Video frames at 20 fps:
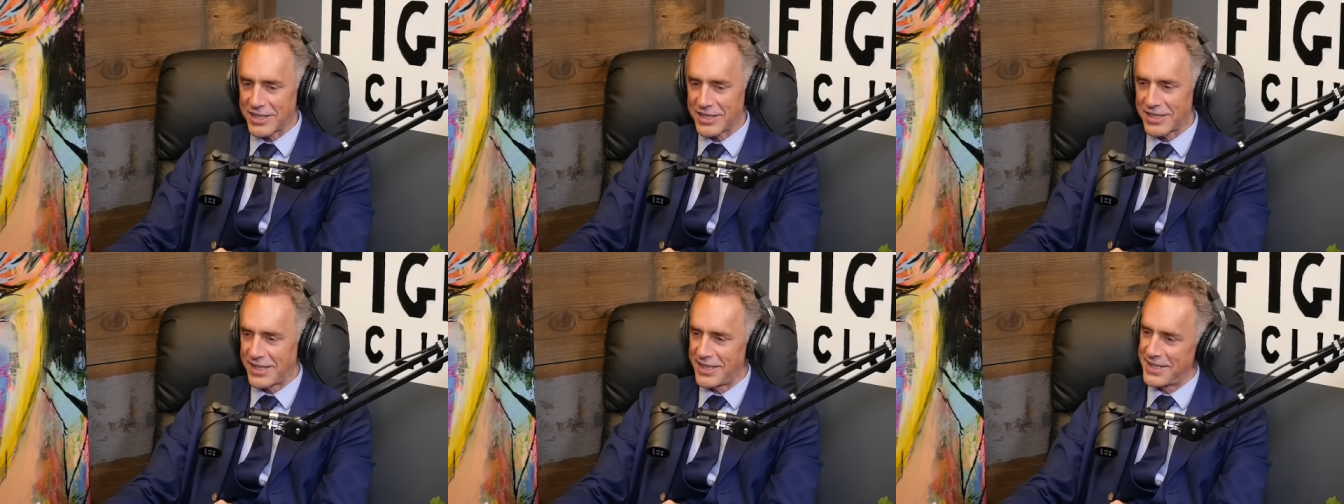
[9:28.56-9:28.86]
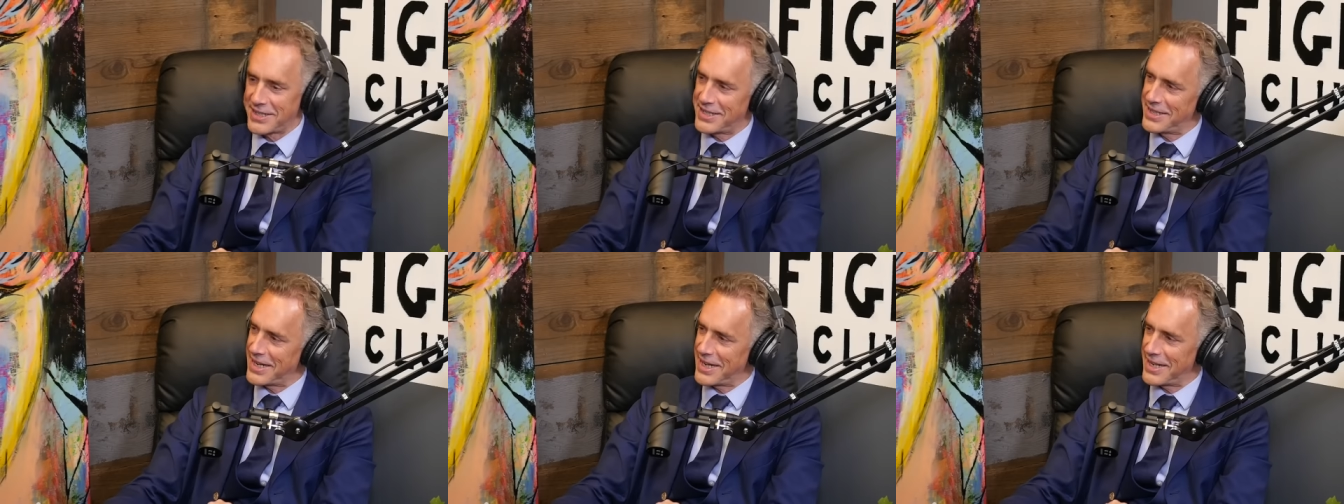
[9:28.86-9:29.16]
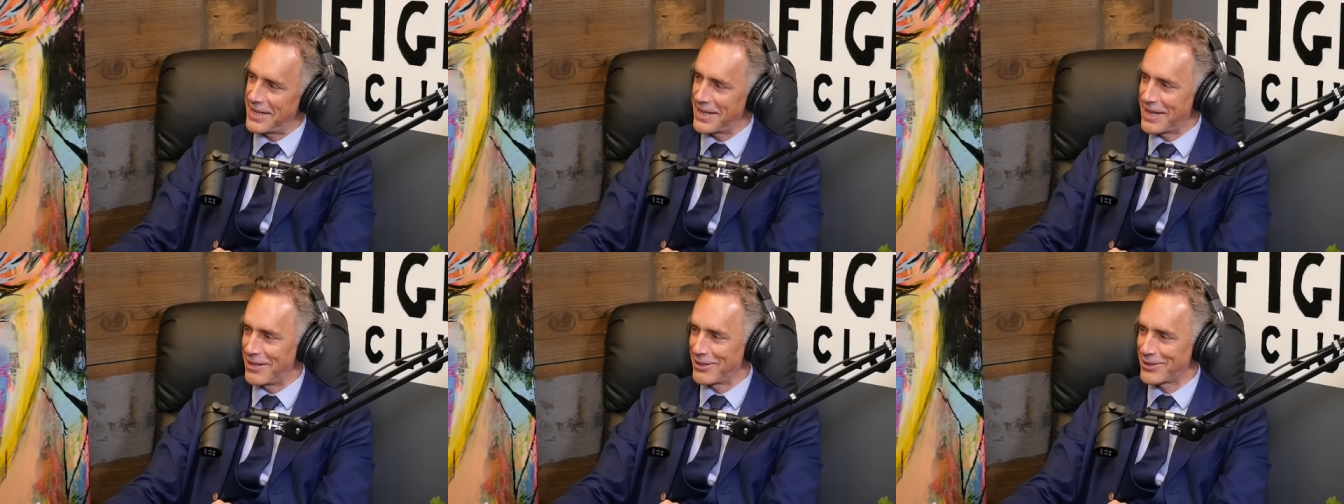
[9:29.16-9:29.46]
actually isn't
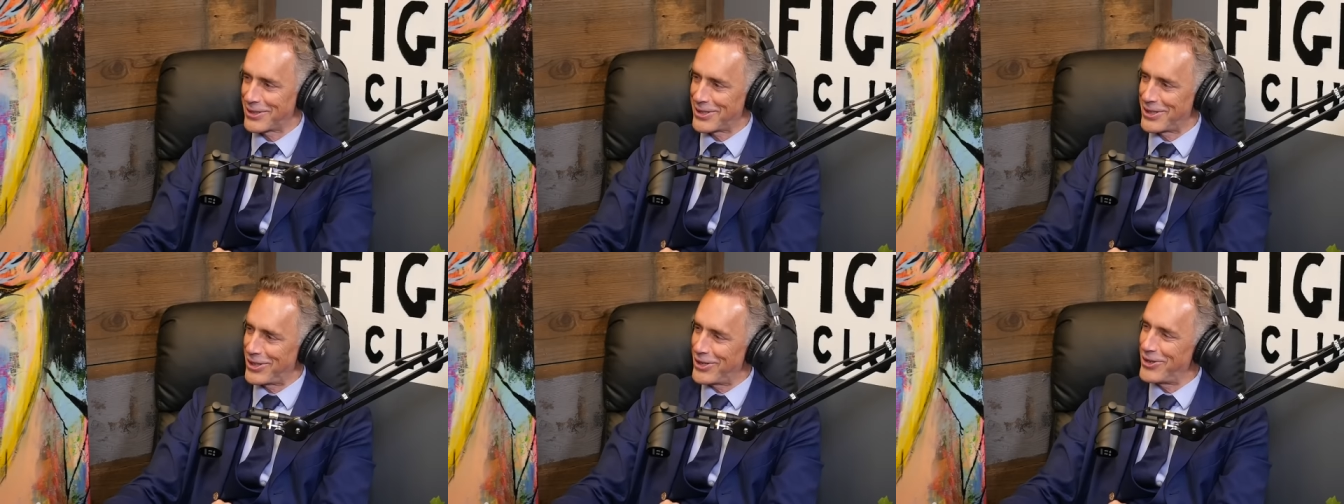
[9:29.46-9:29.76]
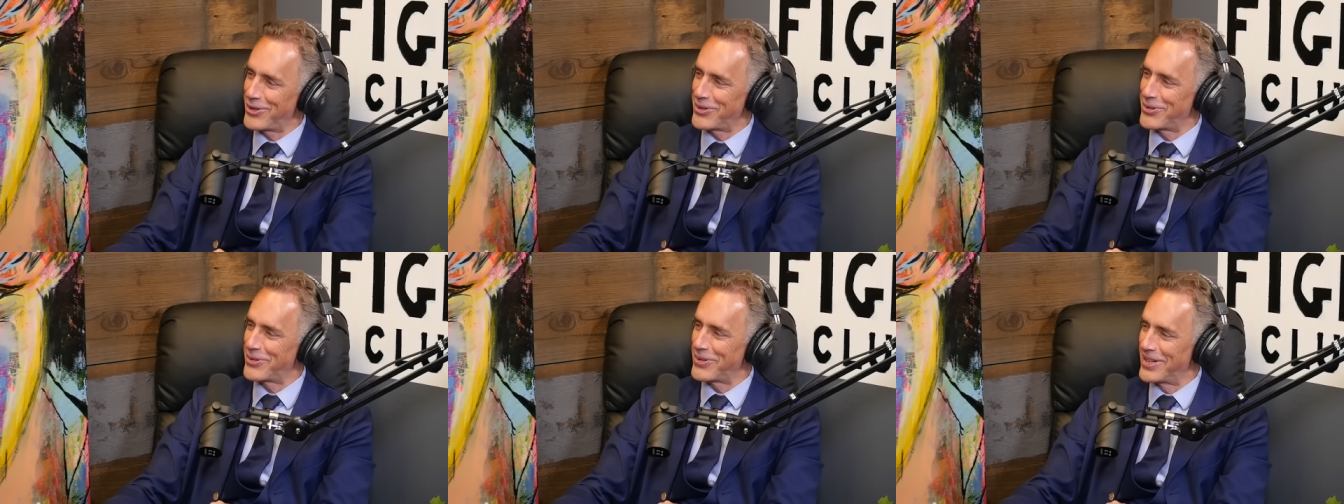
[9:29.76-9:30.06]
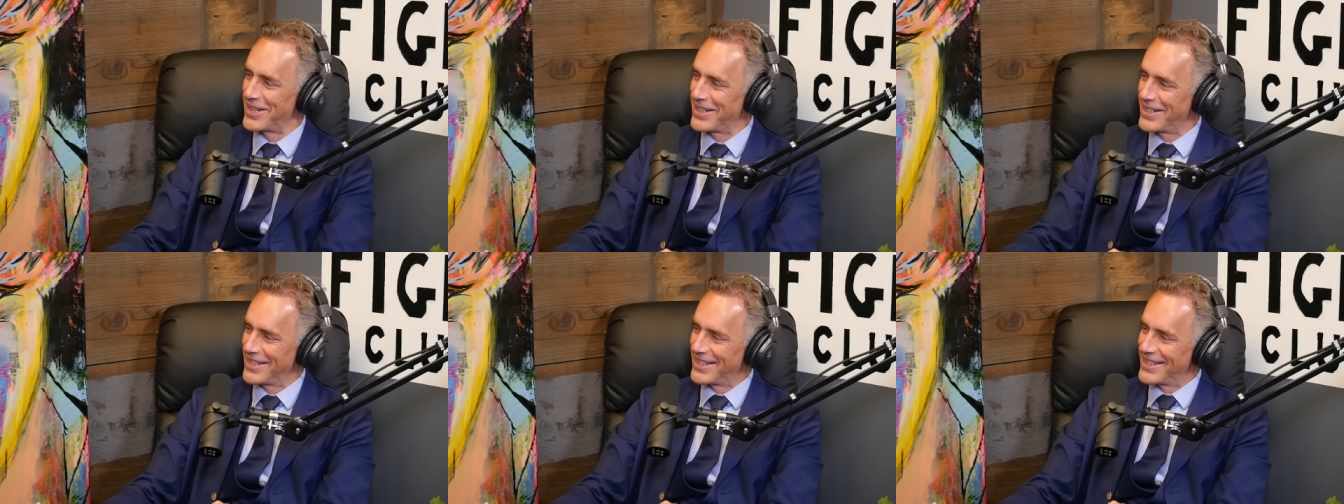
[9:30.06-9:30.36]
anything else to do.
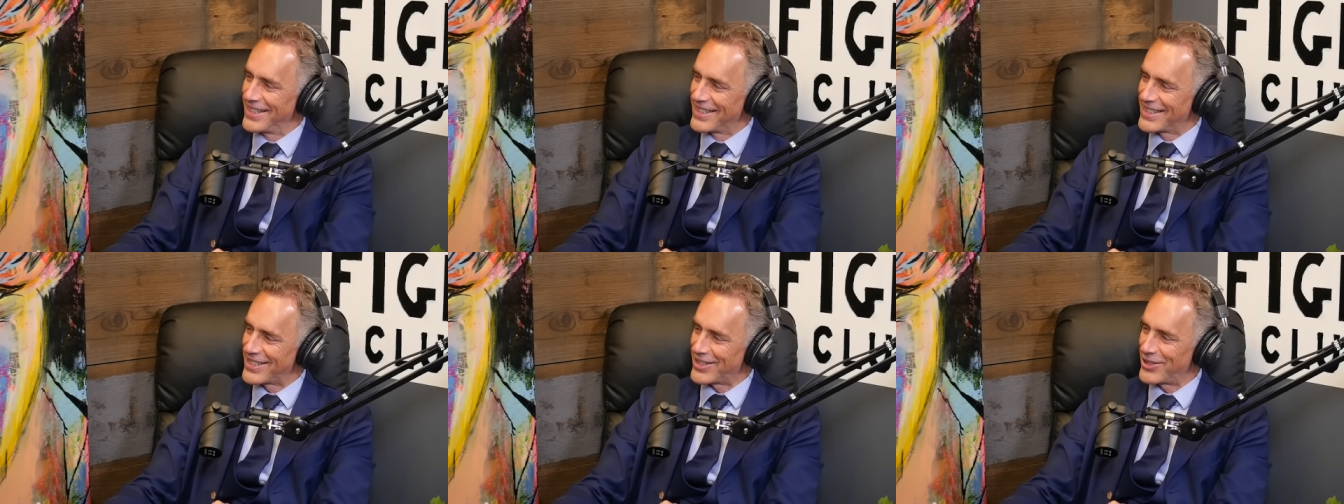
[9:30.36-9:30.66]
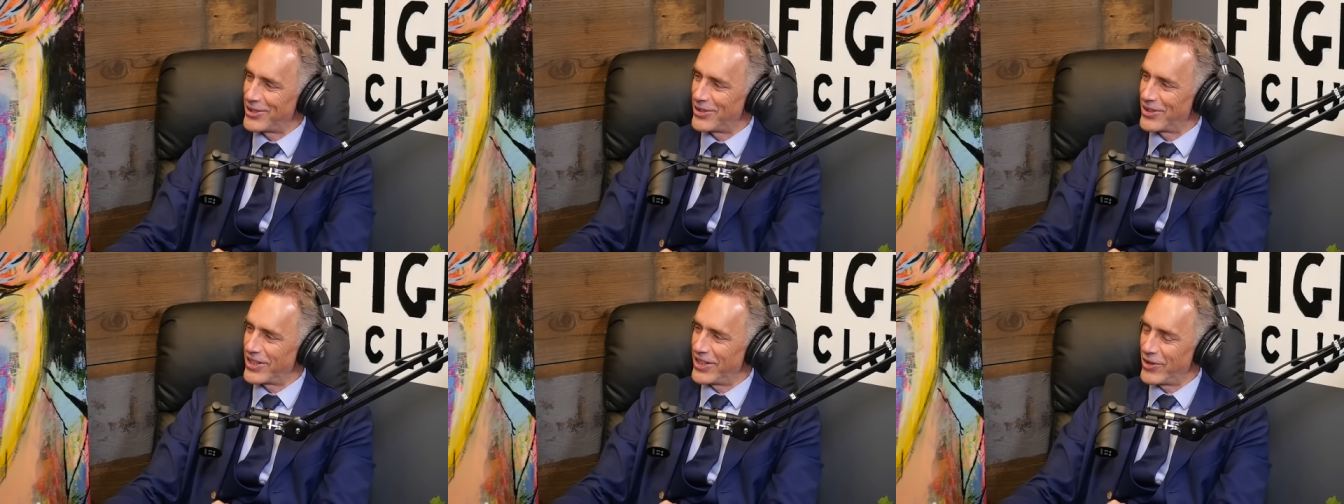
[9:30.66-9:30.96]
So,